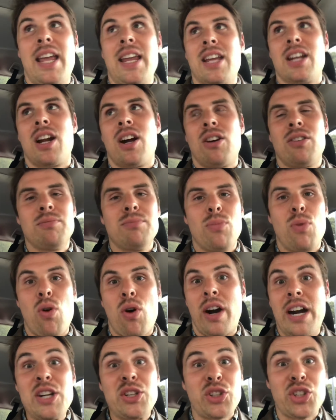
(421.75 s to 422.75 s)
you know,
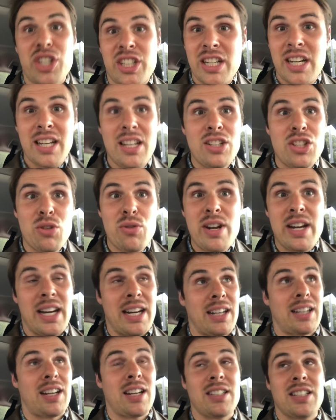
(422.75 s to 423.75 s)
more interested in doing
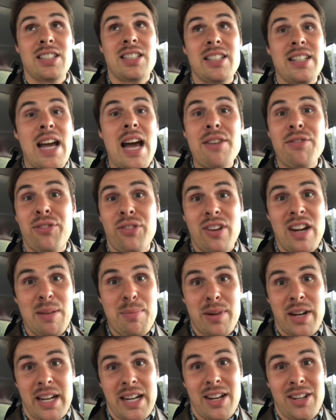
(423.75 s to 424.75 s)
it, because it's not for
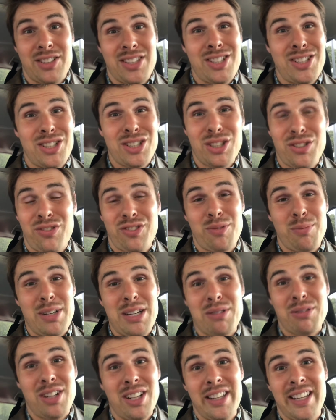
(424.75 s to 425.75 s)
anybody else. It's just for
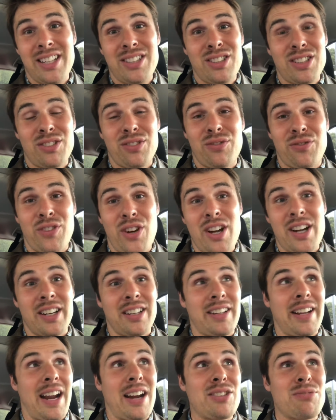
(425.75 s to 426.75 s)
me, really. It's just
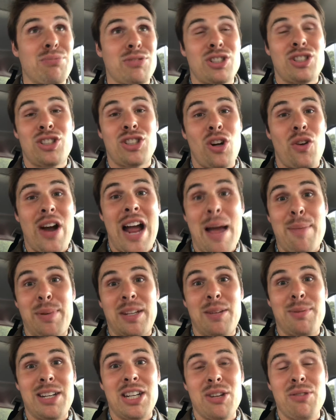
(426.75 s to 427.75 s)
fun. Like, I'm just so
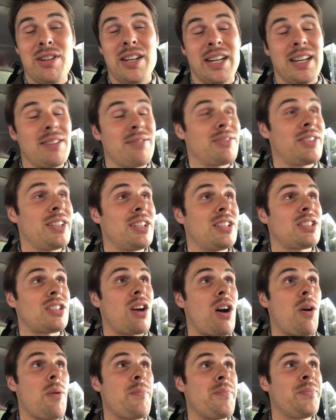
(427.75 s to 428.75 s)
happy to be doing it.
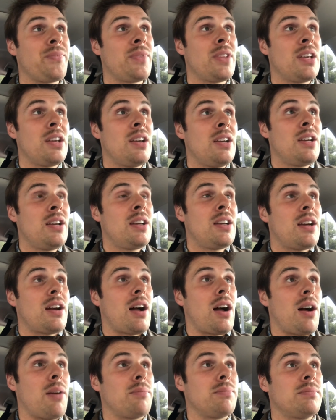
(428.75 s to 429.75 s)
So,
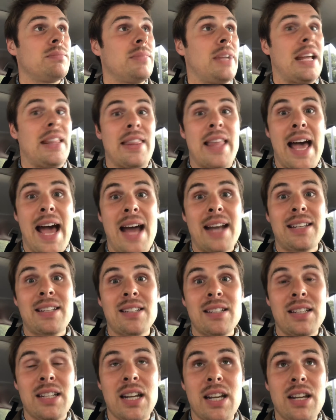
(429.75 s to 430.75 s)
and
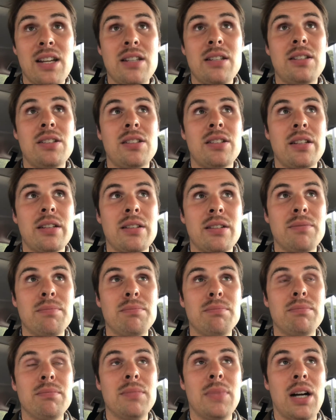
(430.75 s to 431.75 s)
that is,
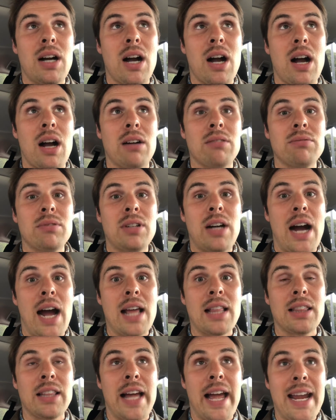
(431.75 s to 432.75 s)

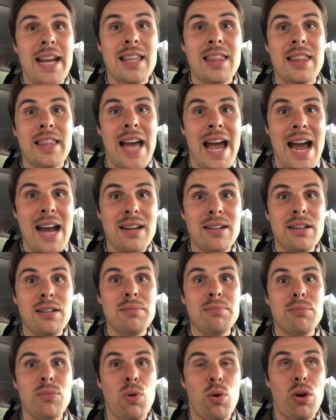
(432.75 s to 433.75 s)
I like that
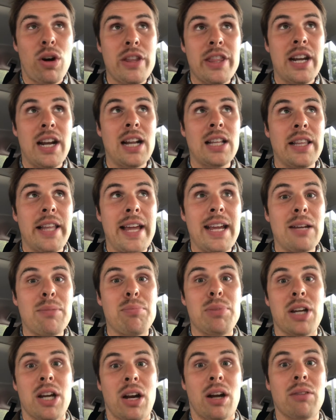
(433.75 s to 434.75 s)
more than I
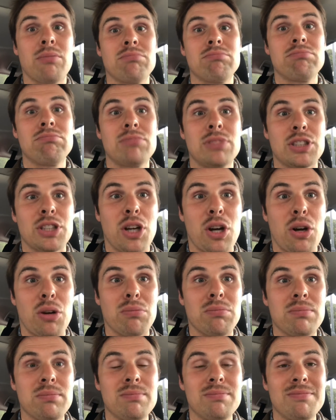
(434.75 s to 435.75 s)
like beer.
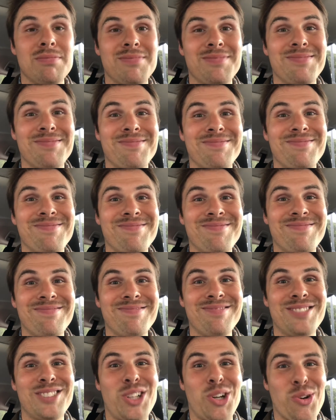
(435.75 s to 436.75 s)
So,
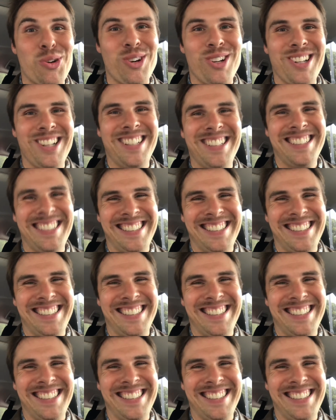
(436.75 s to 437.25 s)
cool.